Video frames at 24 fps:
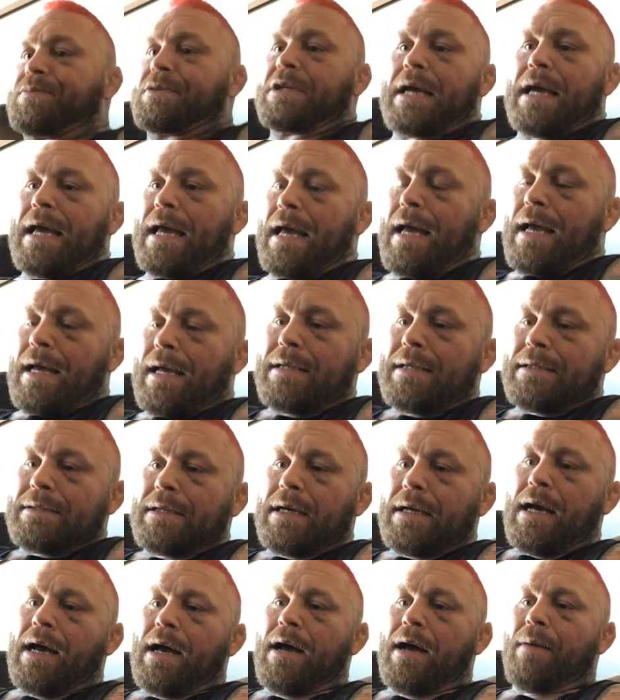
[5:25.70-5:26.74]
and
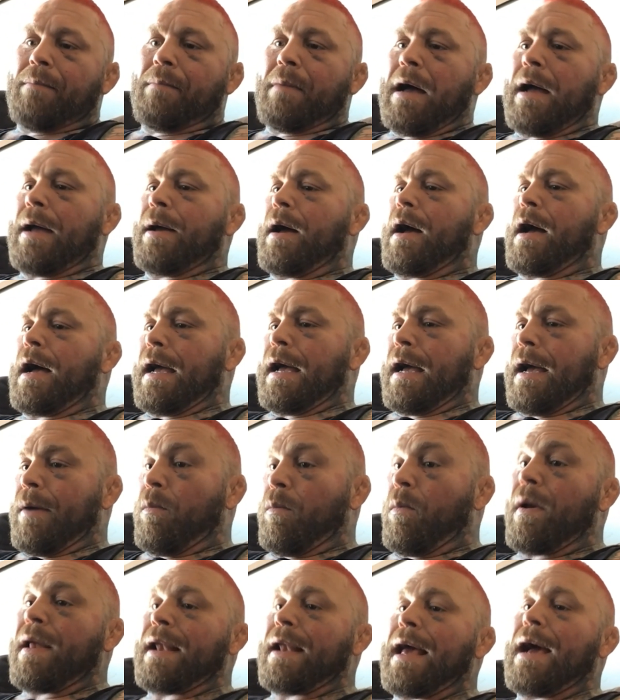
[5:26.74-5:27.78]
I
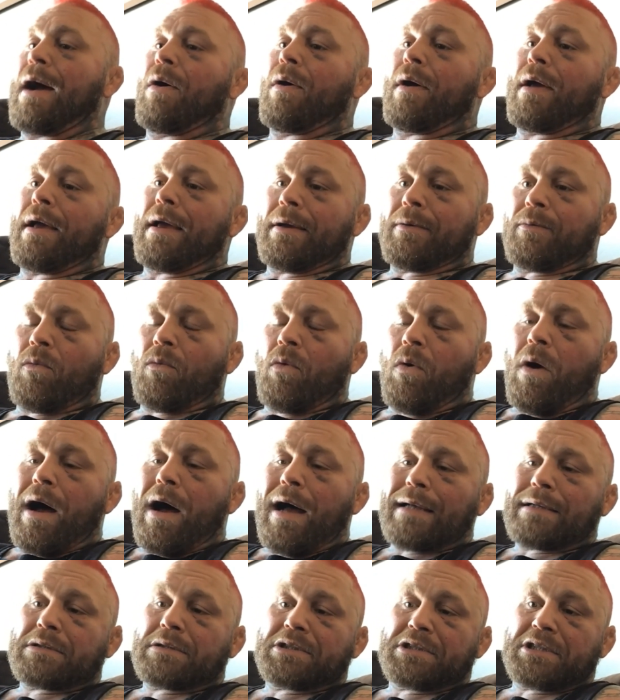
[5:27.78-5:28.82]
went out and
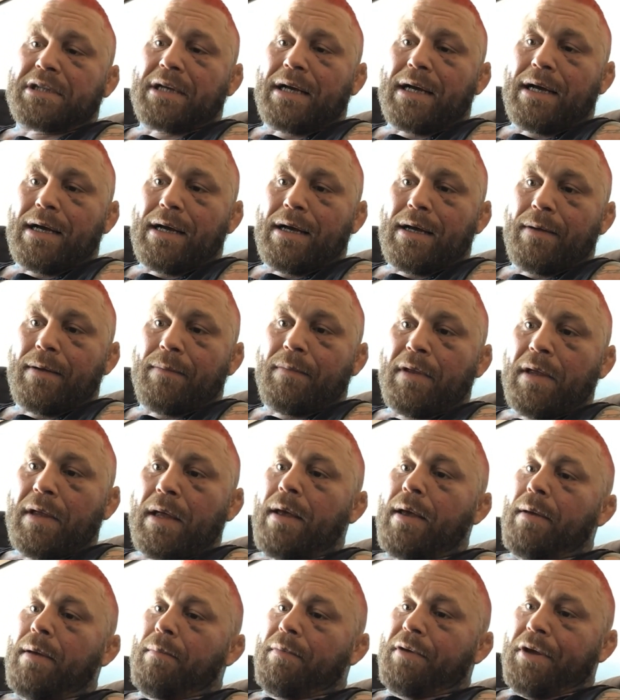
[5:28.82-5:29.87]
watched,
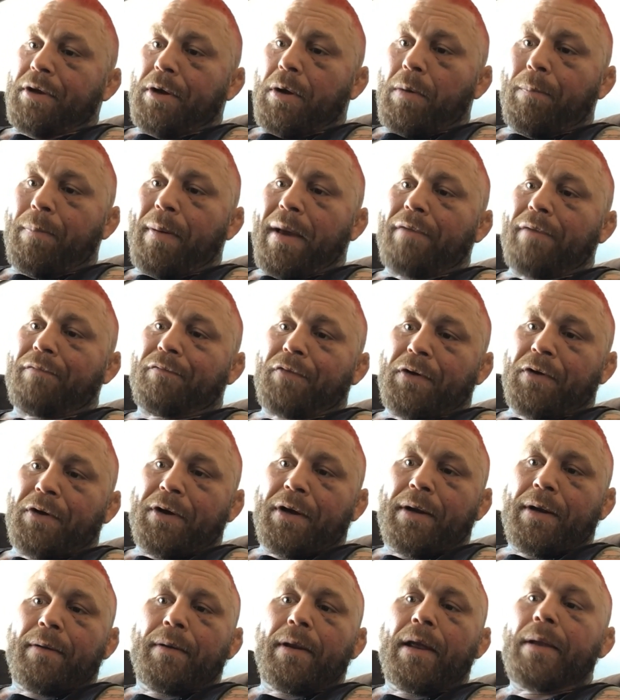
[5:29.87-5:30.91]
Bedford
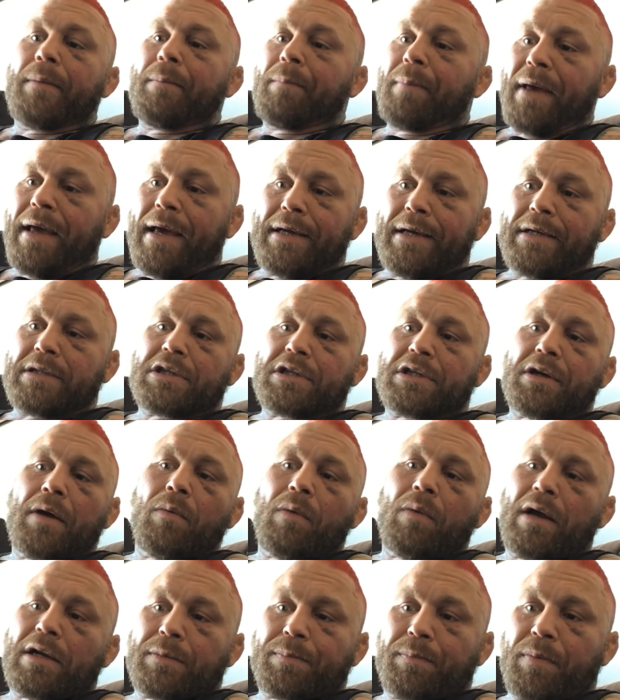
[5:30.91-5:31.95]
and Page. I
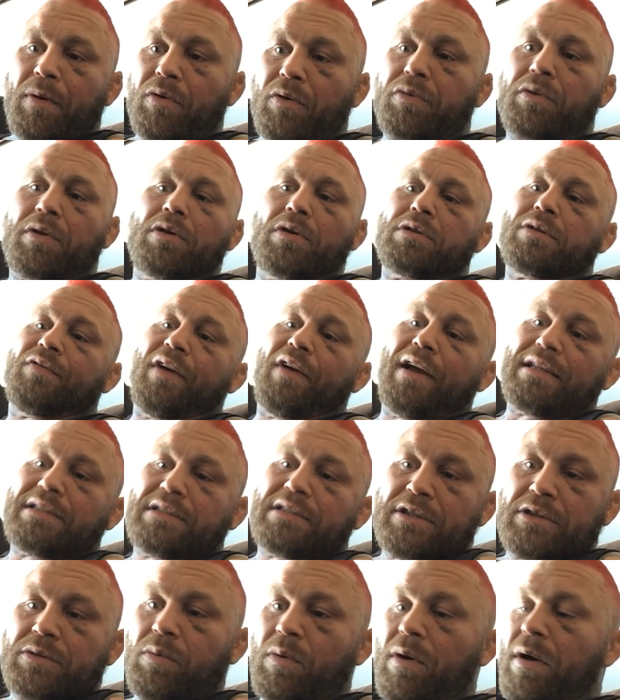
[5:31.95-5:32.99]
watched both those
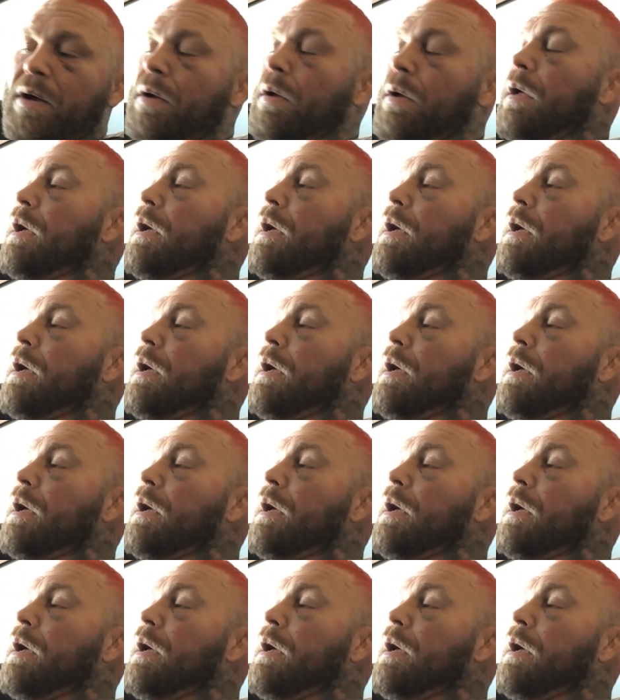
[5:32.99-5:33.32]
fights as well.